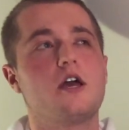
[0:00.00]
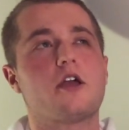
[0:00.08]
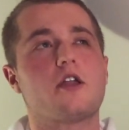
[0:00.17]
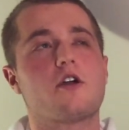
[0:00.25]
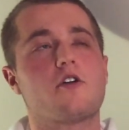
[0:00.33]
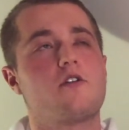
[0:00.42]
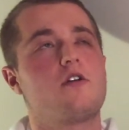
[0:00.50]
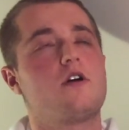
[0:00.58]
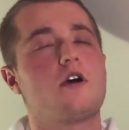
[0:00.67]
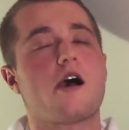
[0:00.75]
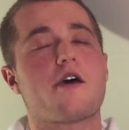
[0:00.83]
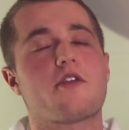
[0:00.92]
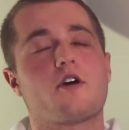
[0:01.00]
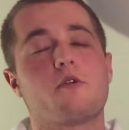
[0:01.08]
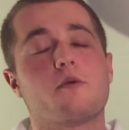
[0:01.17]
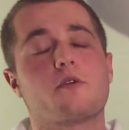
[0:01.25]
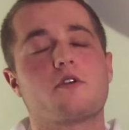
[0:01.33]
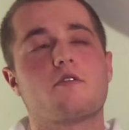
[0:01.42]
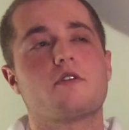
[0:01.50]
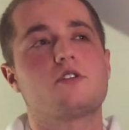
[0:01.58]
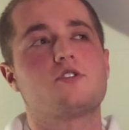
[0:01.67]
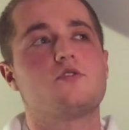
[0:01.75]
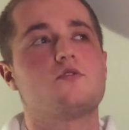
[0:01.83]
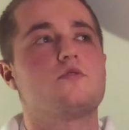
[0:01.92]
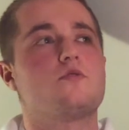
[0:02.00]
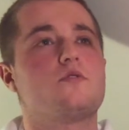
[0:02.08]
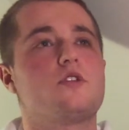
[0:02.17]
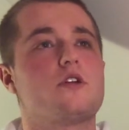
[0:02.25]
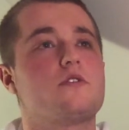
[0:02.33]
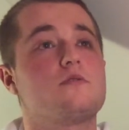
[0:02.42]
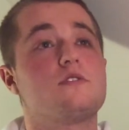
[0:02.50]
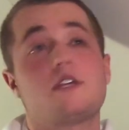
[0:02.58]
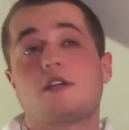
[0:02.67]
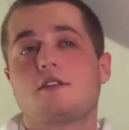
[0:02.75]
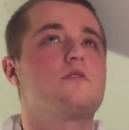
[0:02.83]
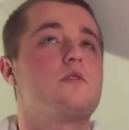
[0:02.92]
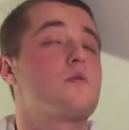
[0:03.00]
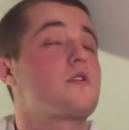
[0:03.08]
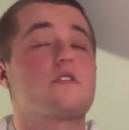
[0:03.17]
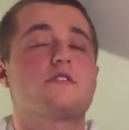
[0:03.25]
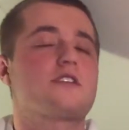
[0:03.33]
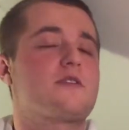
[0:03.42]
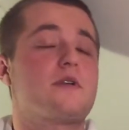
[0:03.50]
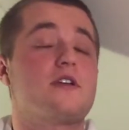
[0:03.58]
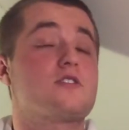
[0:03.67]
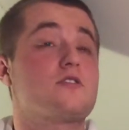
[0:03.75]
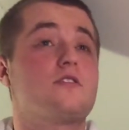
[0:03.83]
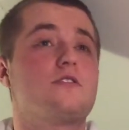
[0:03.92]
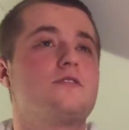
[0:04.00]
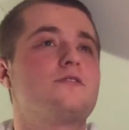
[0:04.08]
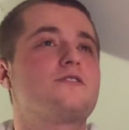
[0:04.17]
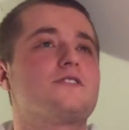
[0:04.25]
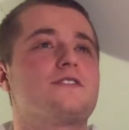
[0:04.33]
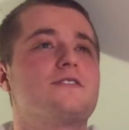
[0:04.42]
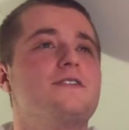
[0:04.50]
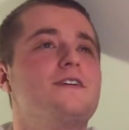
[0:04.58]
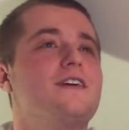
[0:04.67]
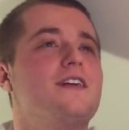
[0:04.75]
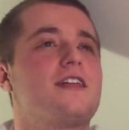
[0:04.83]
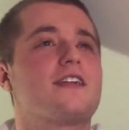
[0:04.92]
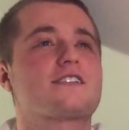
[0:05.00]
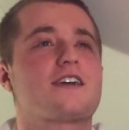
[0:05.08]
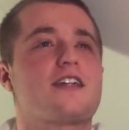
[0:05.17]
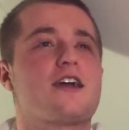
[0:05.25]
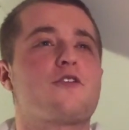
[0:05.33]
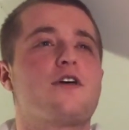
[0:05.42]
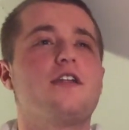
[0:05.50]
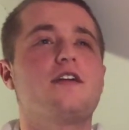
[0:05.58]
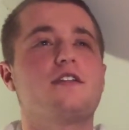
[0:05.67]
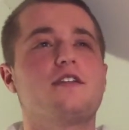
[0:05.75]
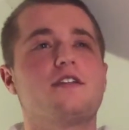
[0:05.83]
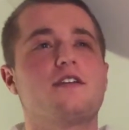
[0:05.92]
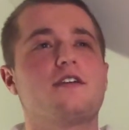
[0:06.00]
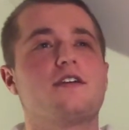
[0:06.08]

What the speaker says: I thought we were going to, date. We weren't on the same page at all, so that's kind of how that ended.